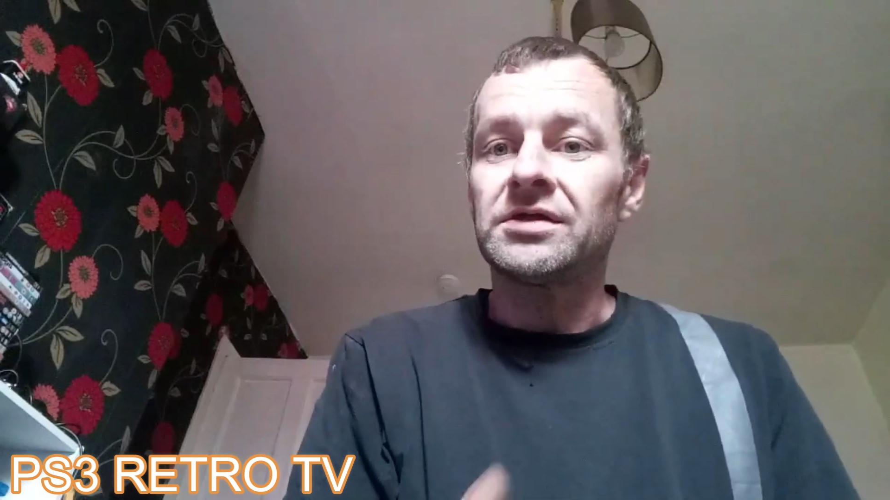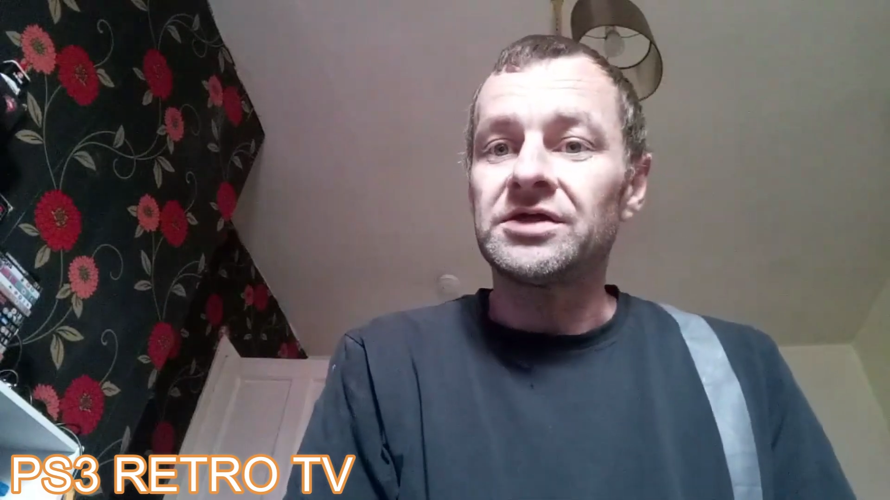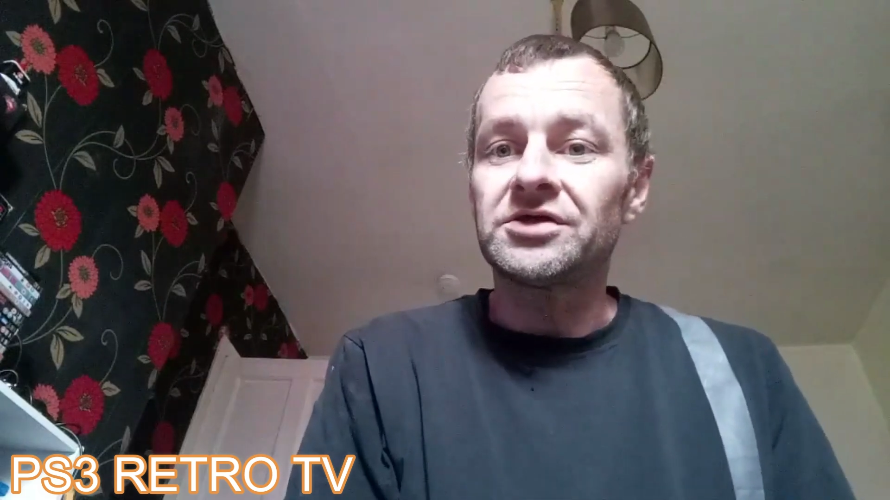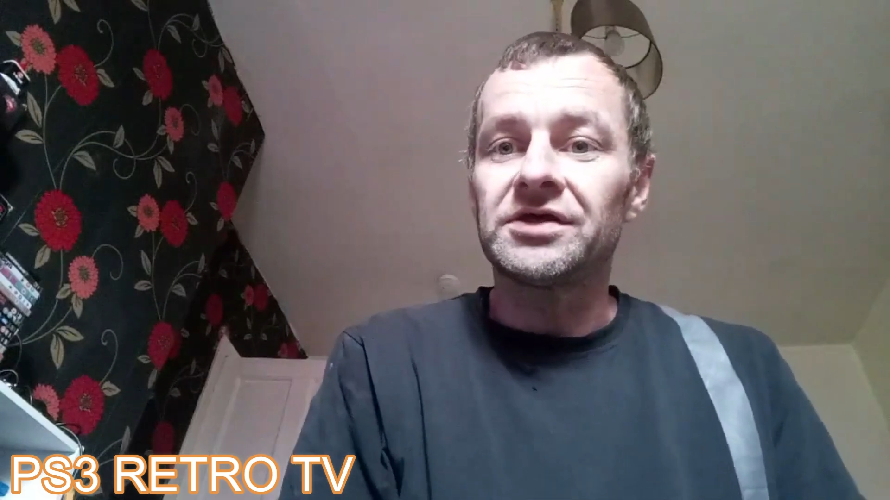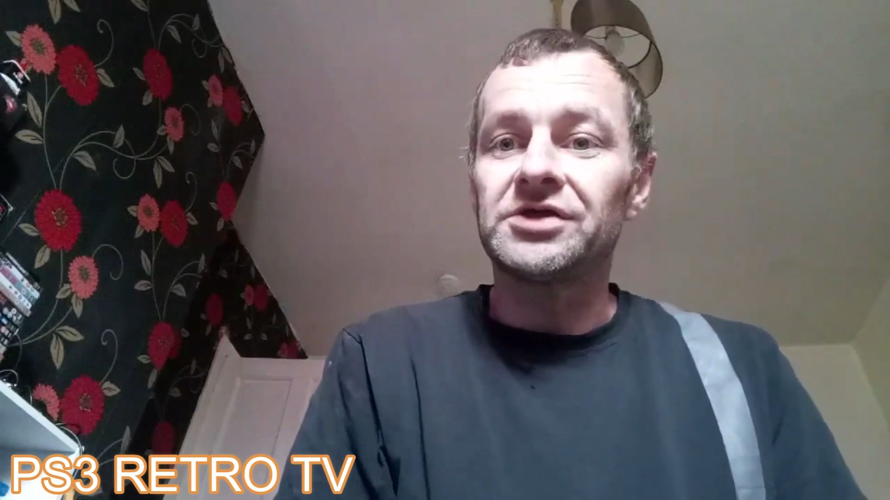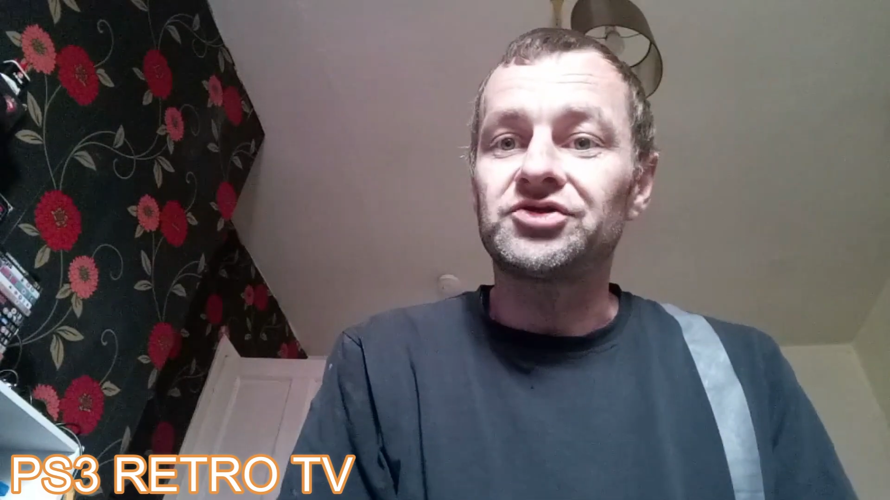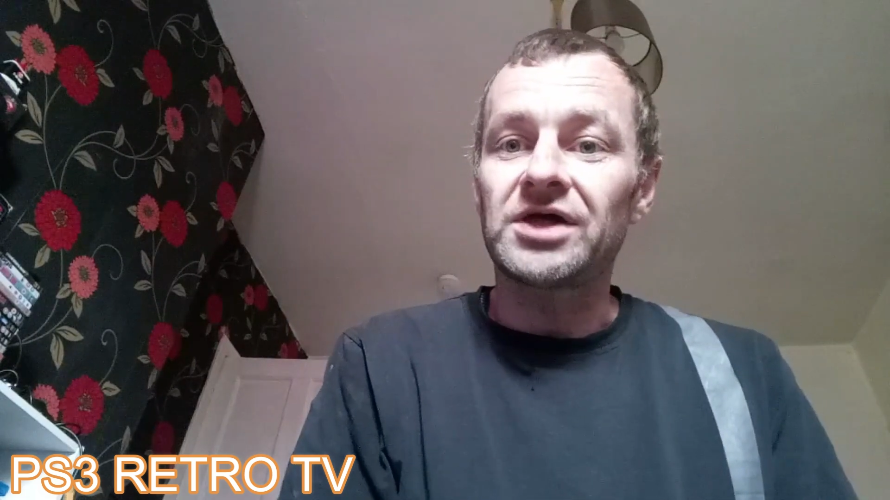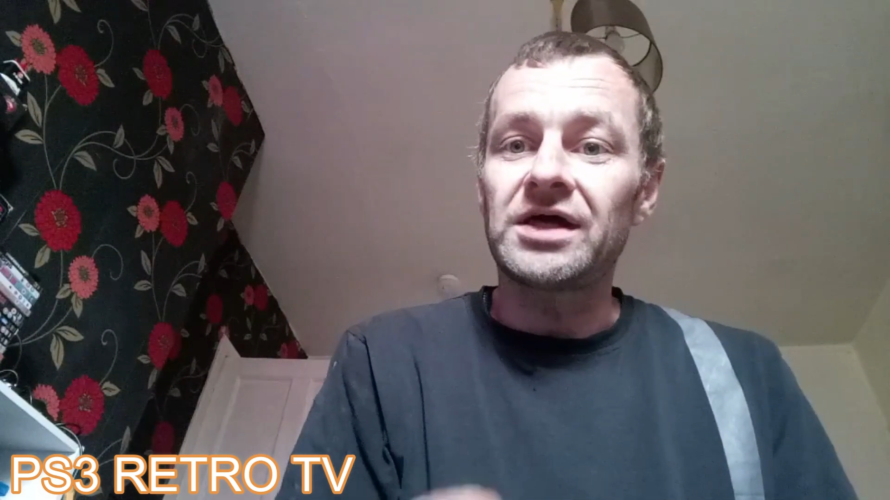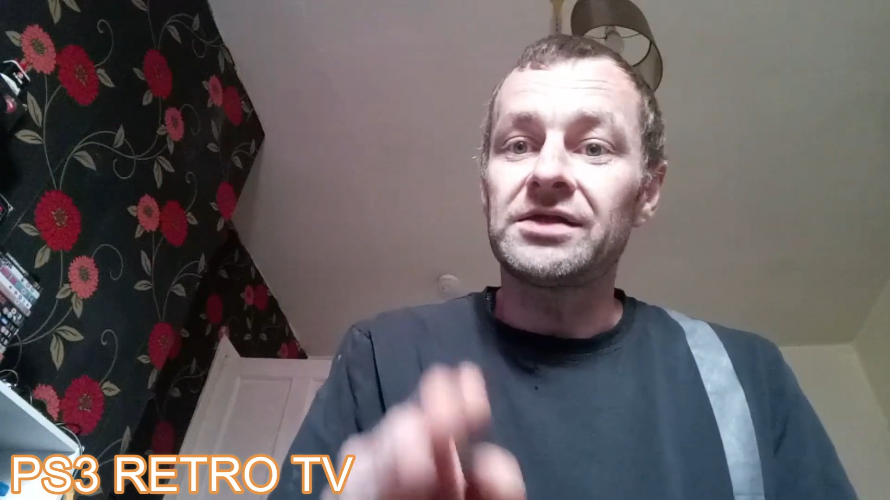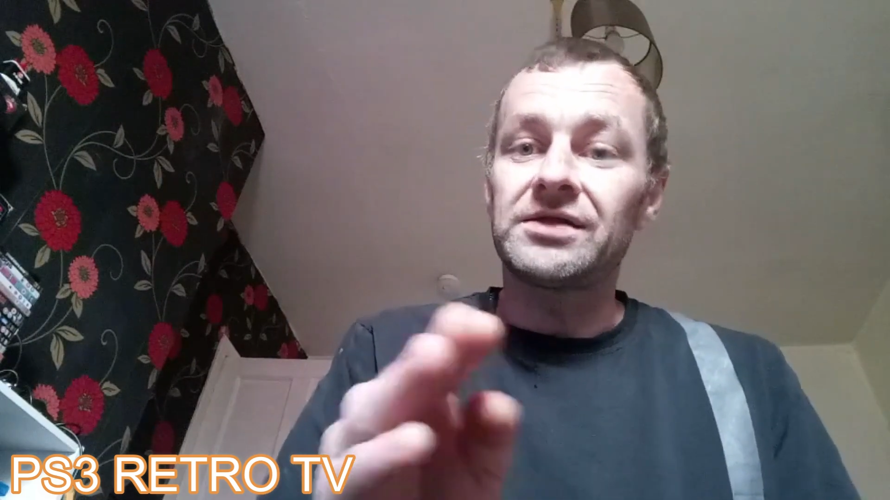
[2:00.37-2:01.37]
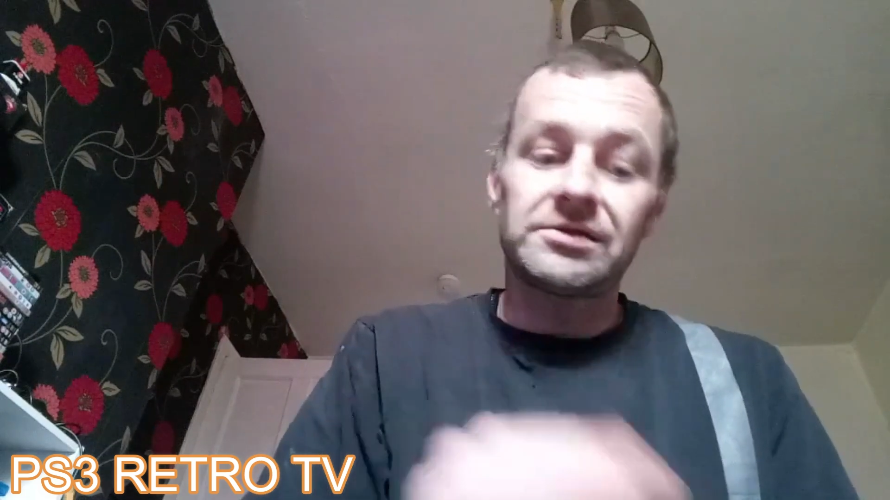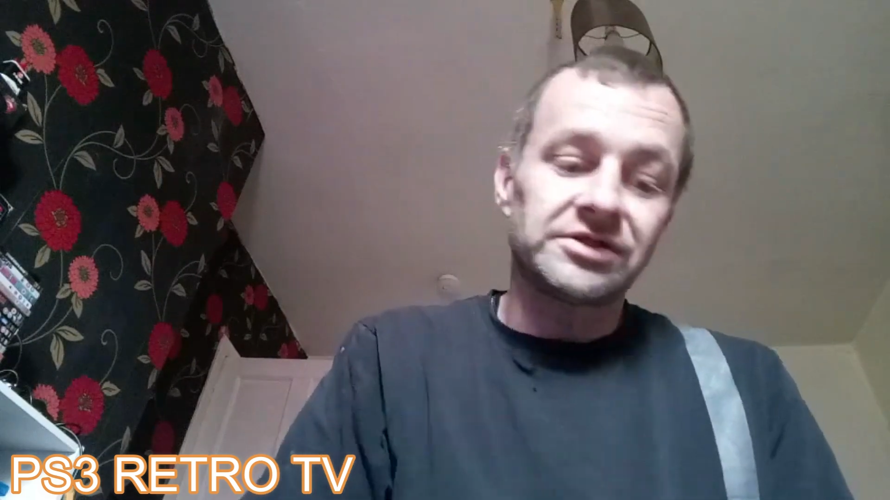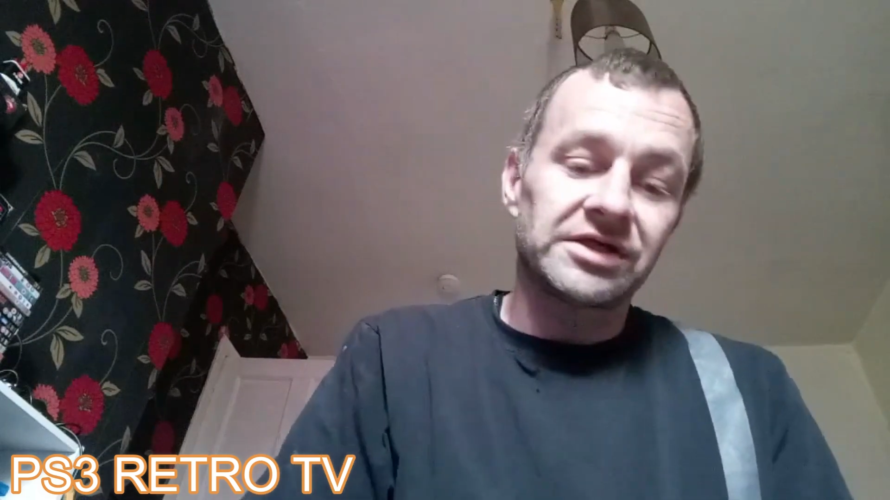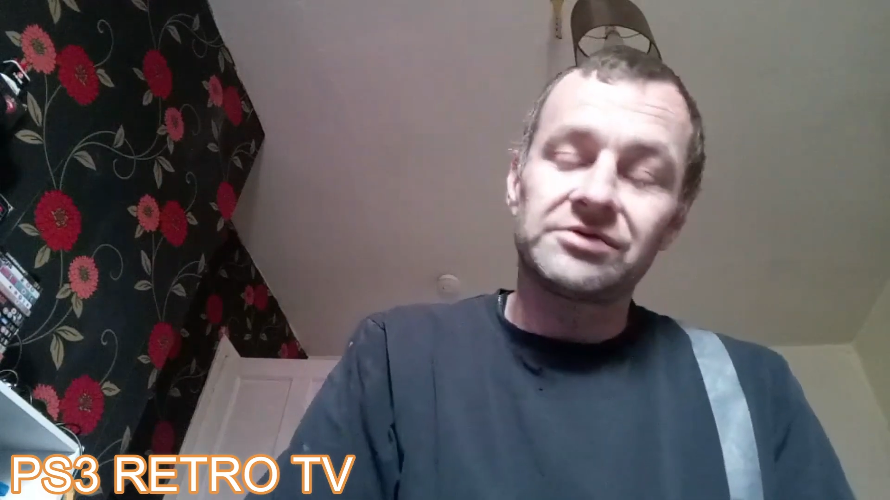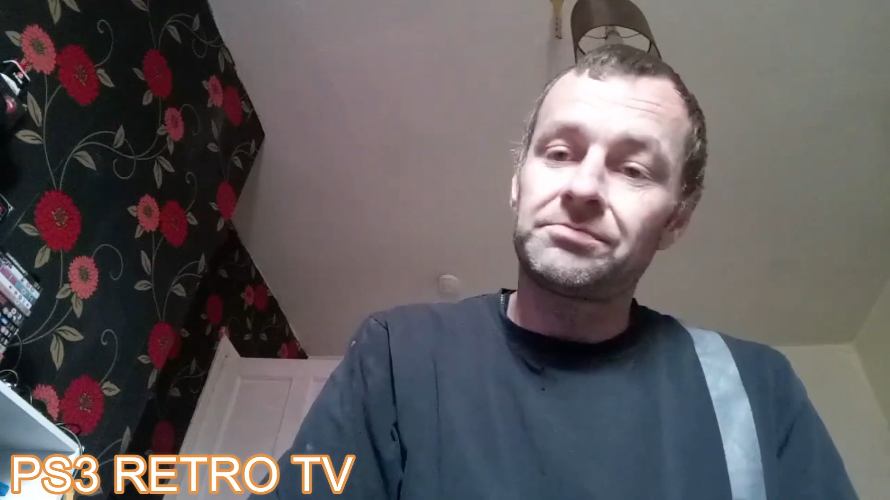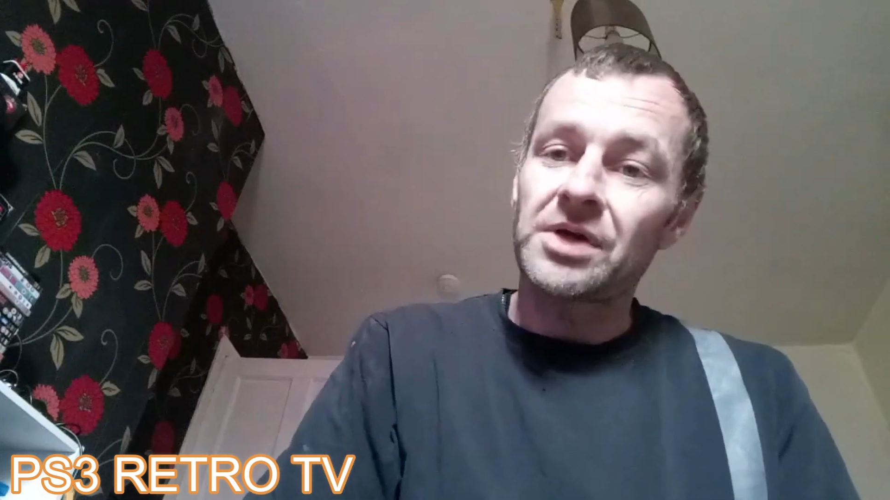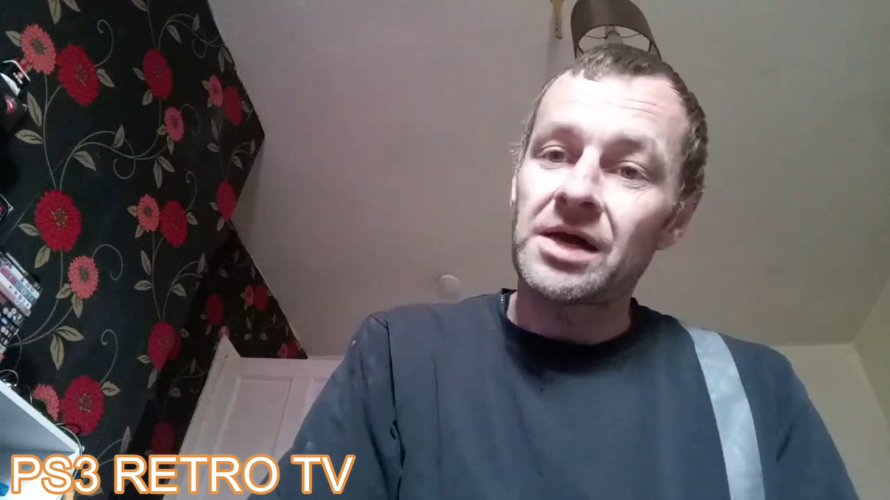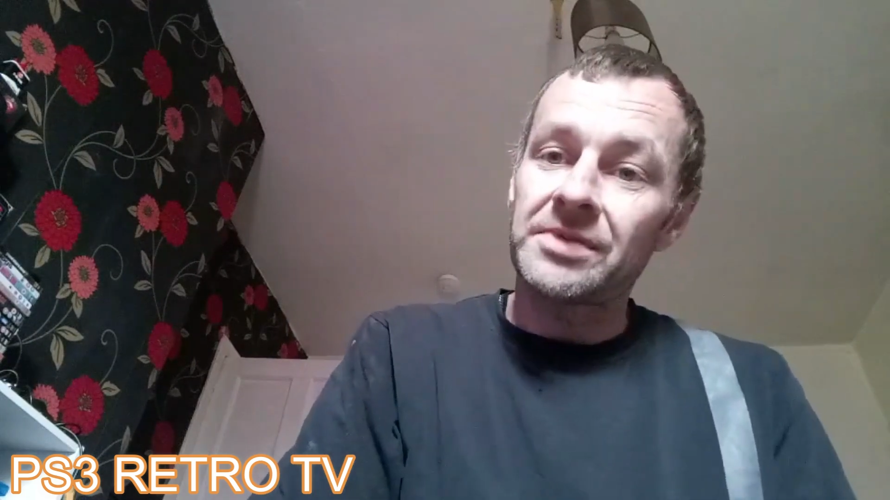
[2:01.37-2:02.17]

then you let it dry and then you can put